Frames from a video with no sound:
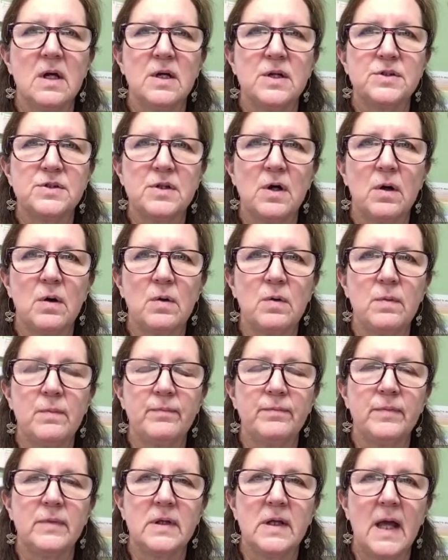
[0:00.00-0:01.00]
So
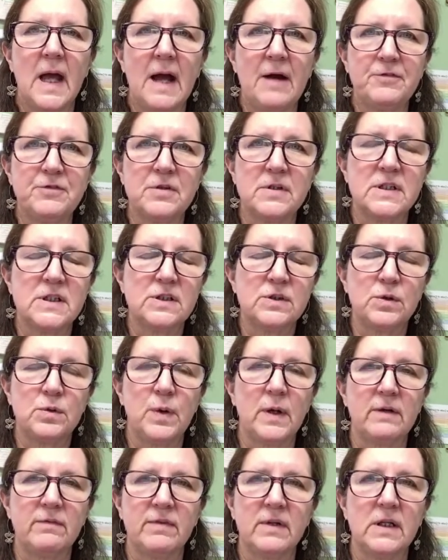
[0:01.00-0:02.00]
after this
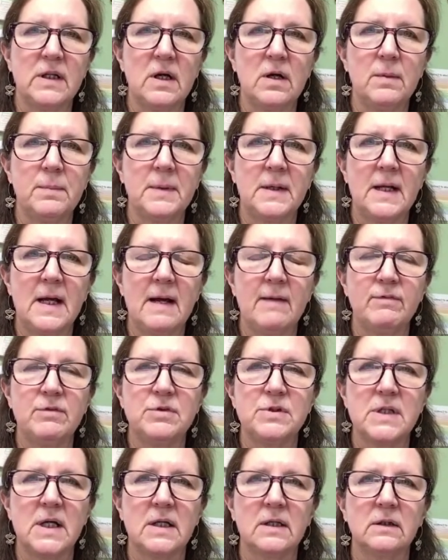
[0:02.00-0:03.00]
quick video, I'm going to have
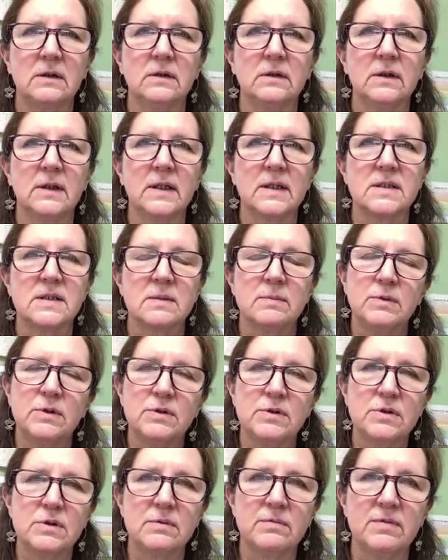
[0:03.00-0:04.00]
you take a look at some
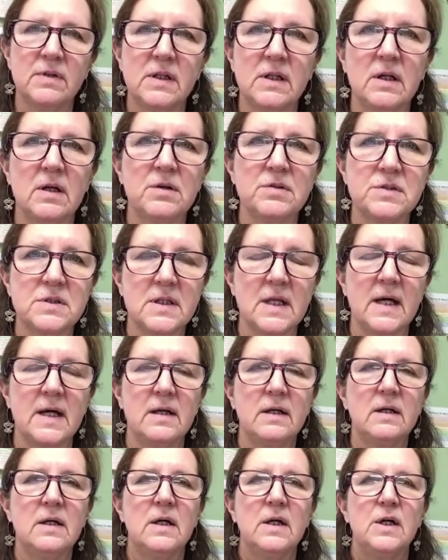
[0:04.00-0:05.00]
YouTube videos
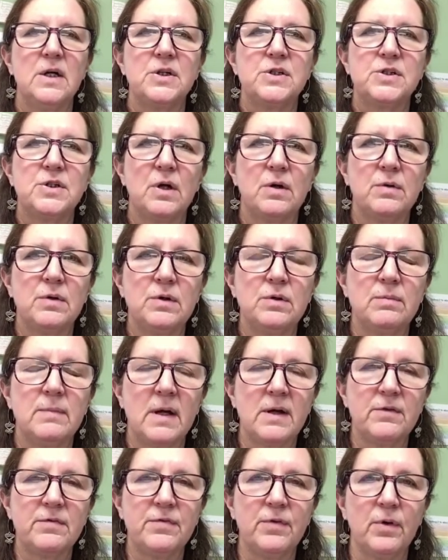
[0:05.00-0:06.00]
that show you
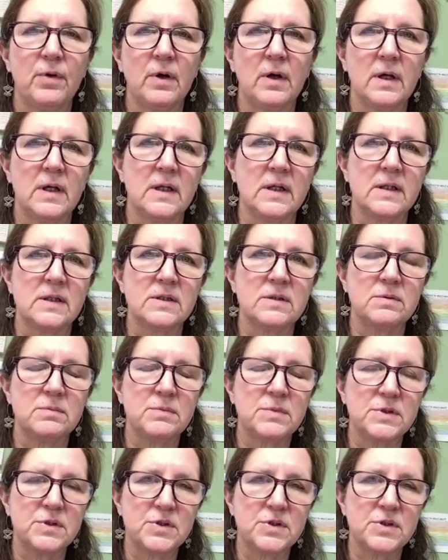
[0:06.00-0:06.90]
metaphor in